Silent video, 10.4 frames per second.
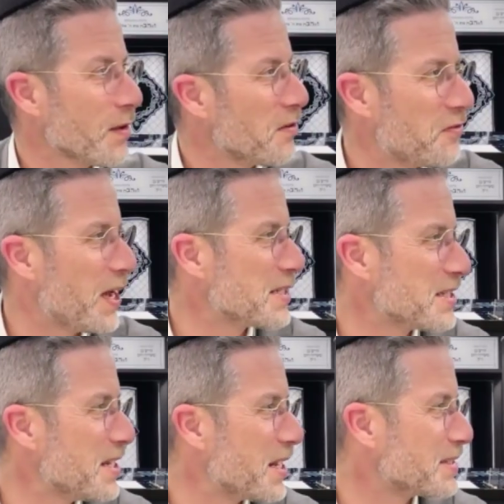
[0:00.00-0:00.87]

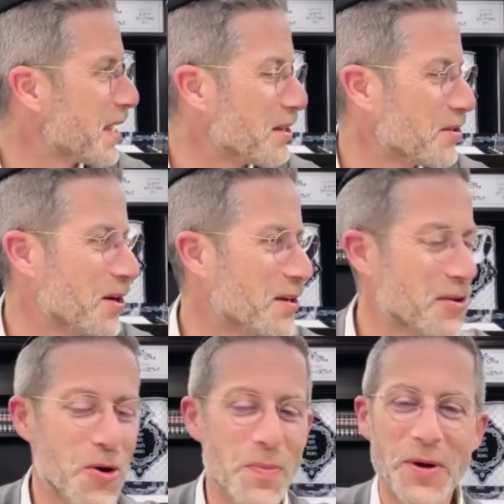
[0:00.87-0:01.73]
Fascinating dialogue.
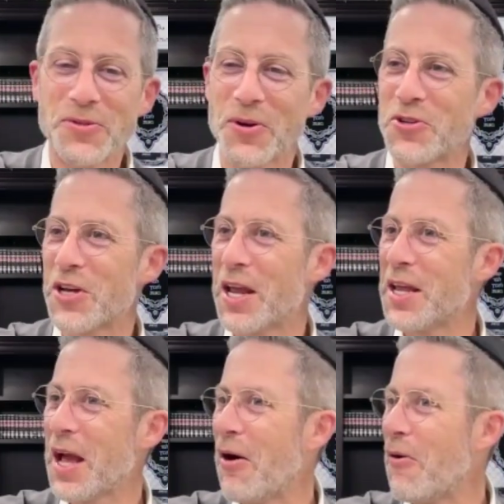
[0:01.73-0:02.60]
Omer
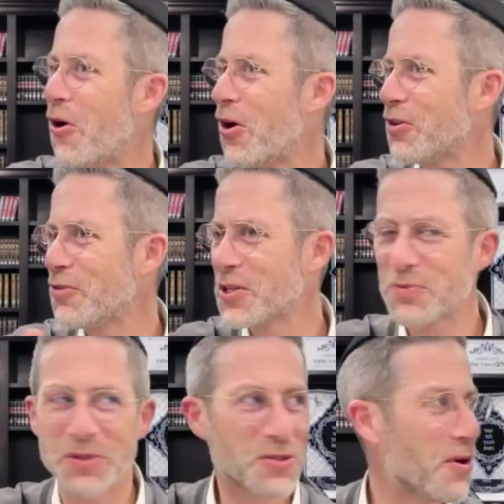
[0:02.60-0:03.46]
Dorsheni, how all of this
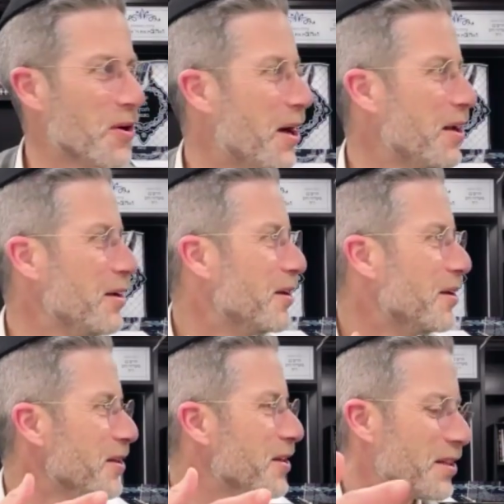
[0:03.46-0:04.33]
was going on.
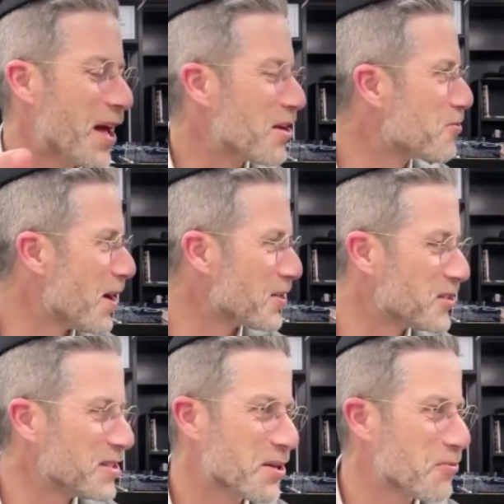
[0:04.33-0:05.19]
A lot of
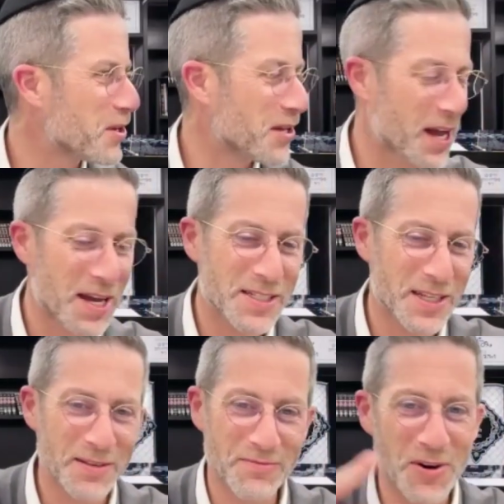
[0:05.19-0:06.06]
questions that we could ask,
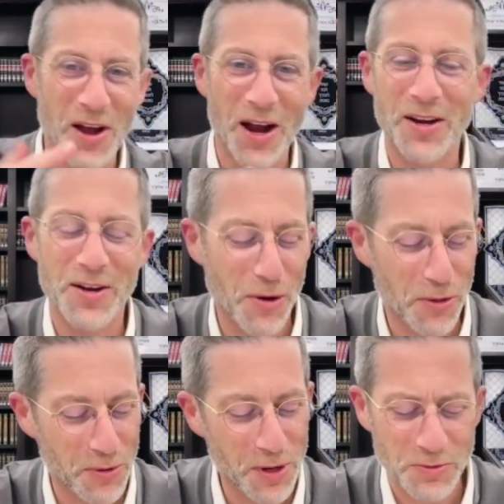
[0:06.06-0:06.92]
and we're not going to go
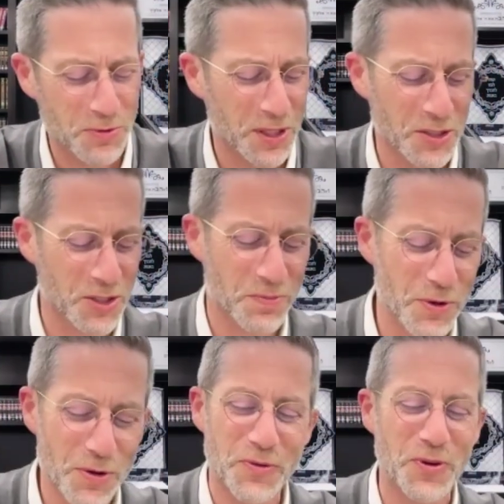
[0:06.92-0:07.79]
through it. It's really just
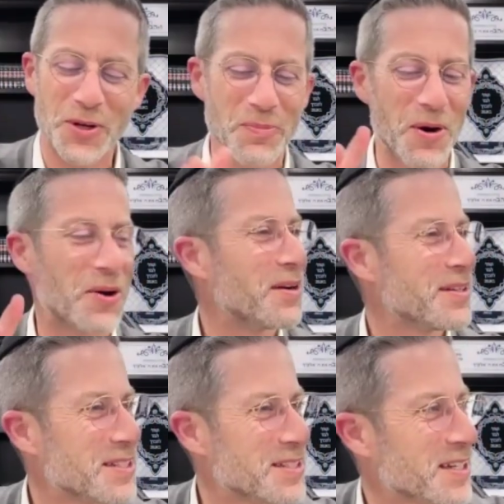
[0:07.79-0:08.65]
beautiful
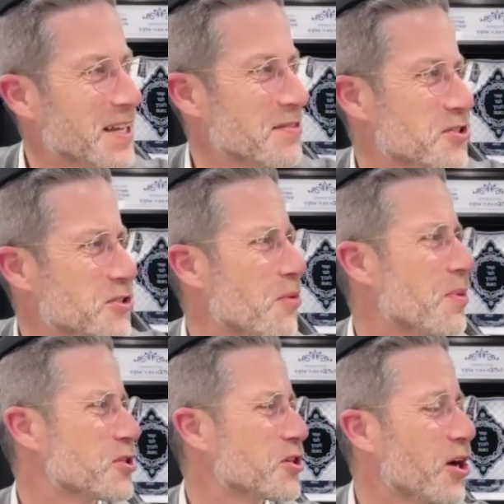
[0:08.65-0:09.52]
Gemara, just to give so
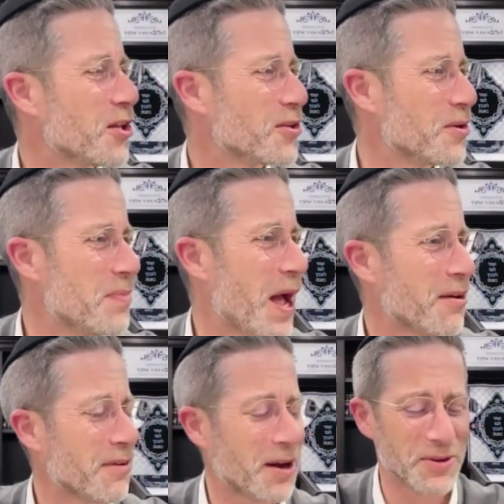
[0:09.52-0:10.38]
much color and
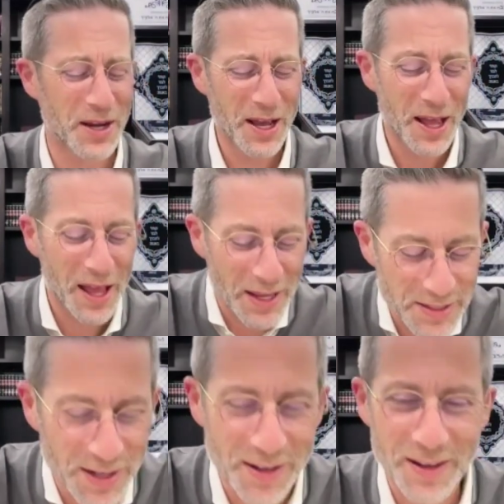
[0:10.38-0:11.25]
background
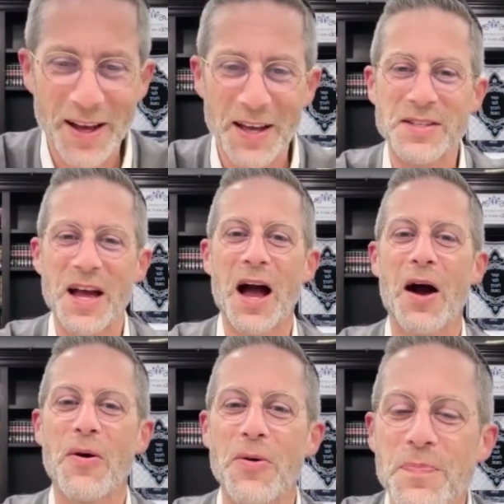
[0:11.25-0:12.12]
as to
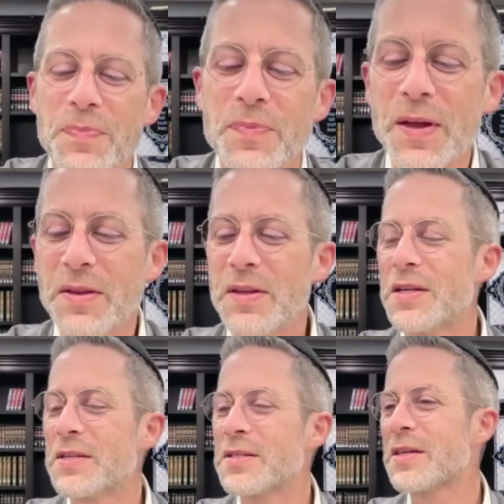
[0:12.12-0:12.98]
how
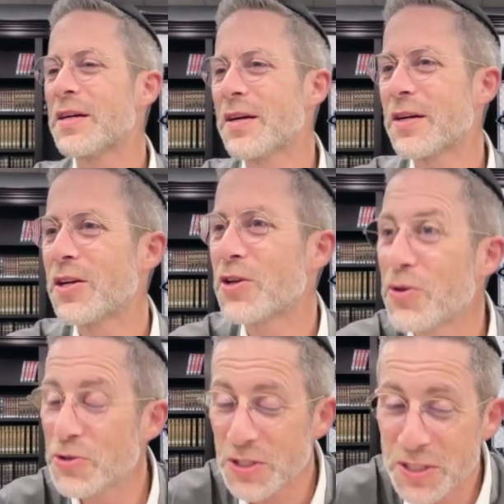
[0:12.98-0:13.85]
these
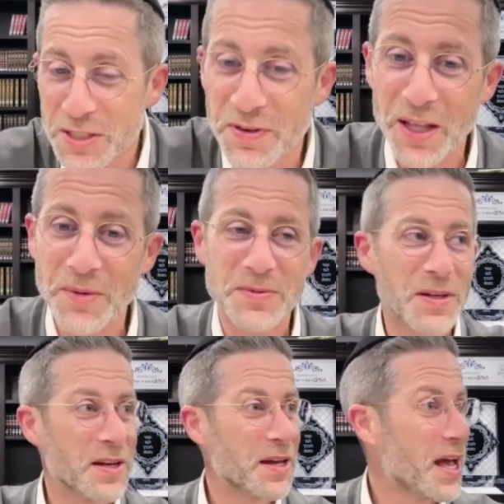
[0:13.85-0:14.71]
conclusions developed.
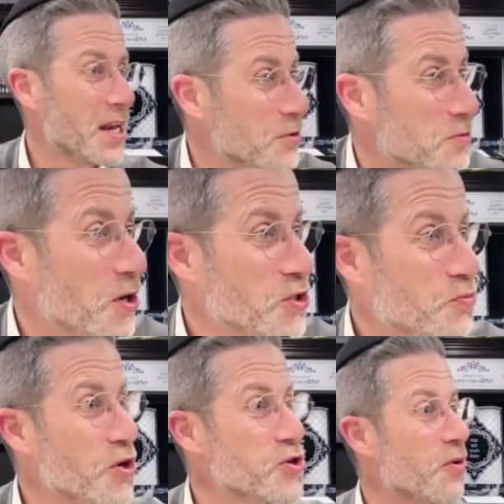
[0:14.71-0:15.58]
And it was much
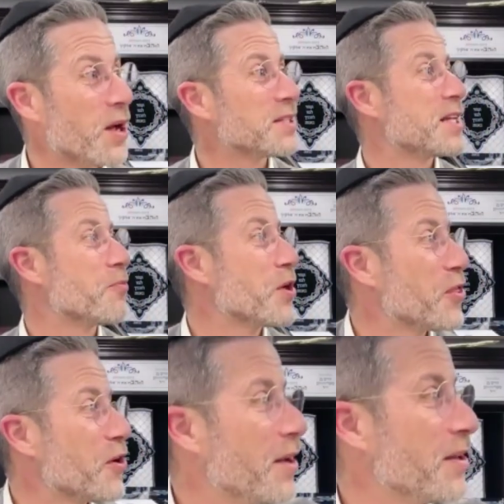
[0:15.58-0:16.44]
more nuanced than we
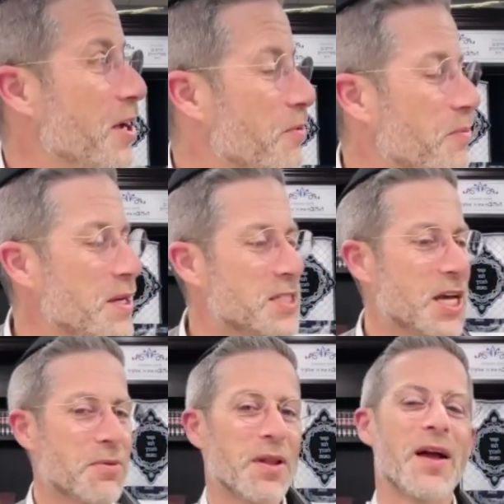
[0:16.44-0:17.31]
thought. Like when we see
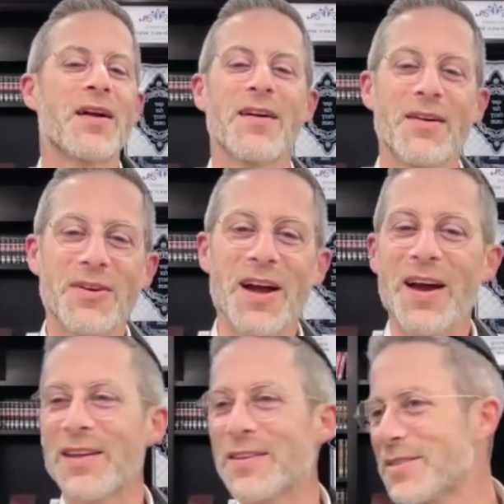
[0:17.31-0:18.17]
it, we're like,
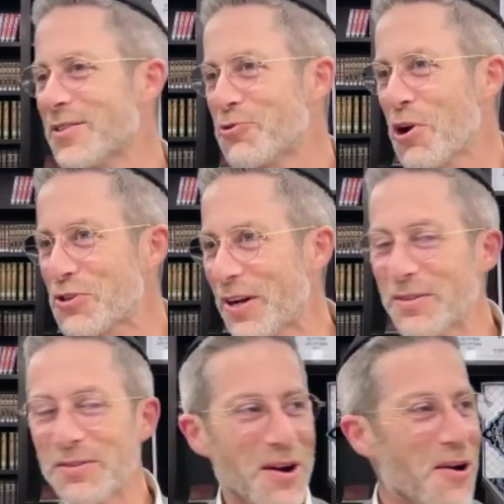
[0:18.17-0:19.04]
okay, it's a
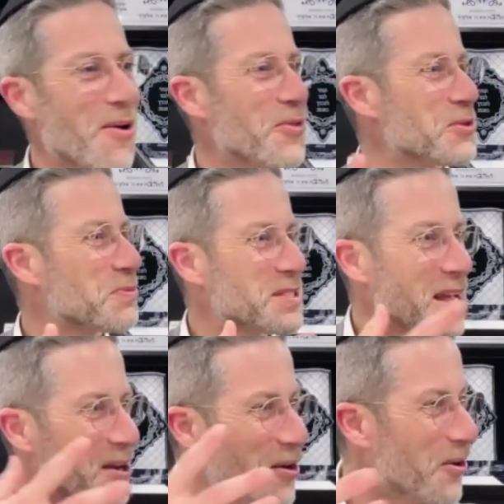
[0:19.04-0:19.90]
drasha. No, this was
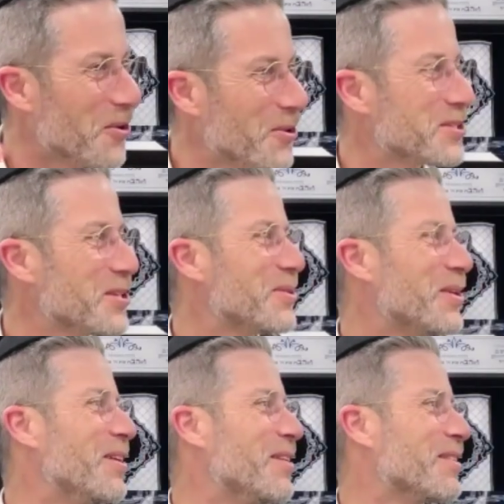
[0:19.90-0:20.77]
like a whole
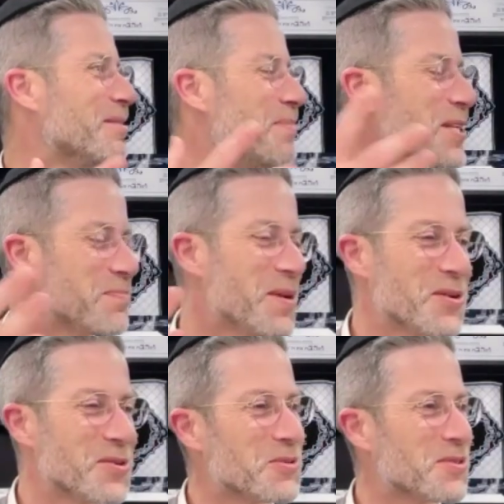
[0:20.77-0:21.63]
Torah. The base
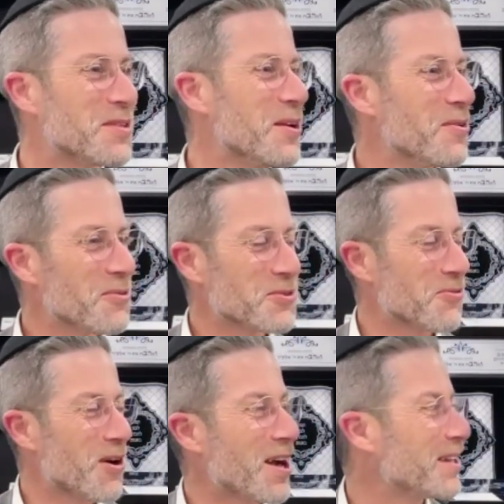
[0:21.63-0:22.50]
medrash was
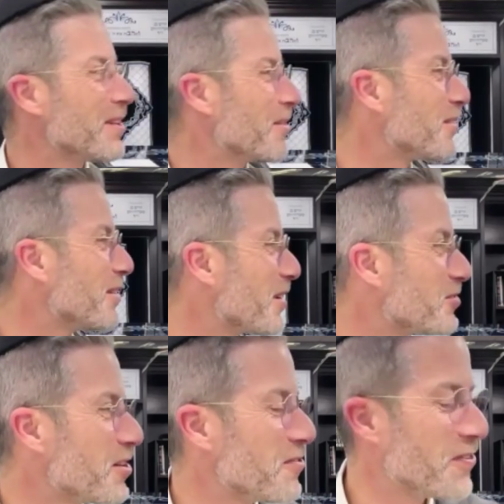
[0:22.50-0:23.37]
rocking. They were like
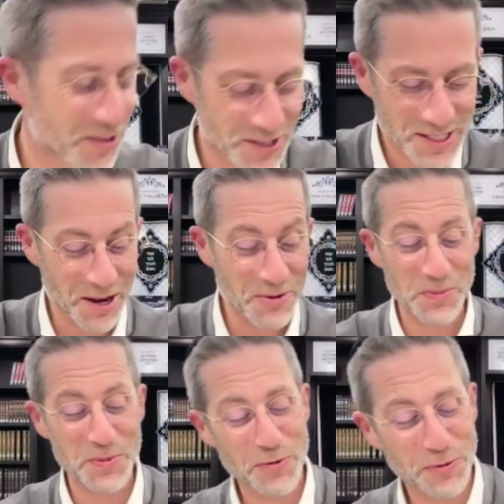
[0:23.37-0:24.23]
trying to figure this out. It
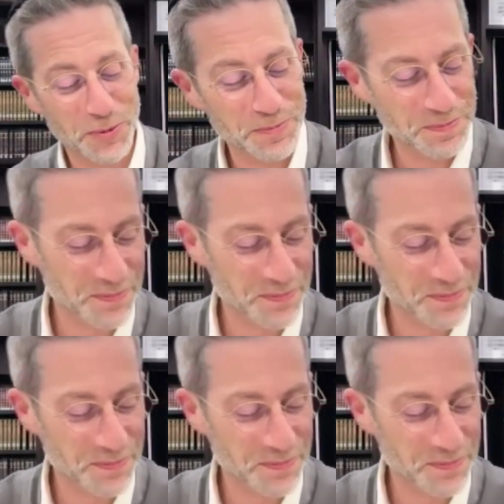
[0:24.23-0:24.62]
was beautiful.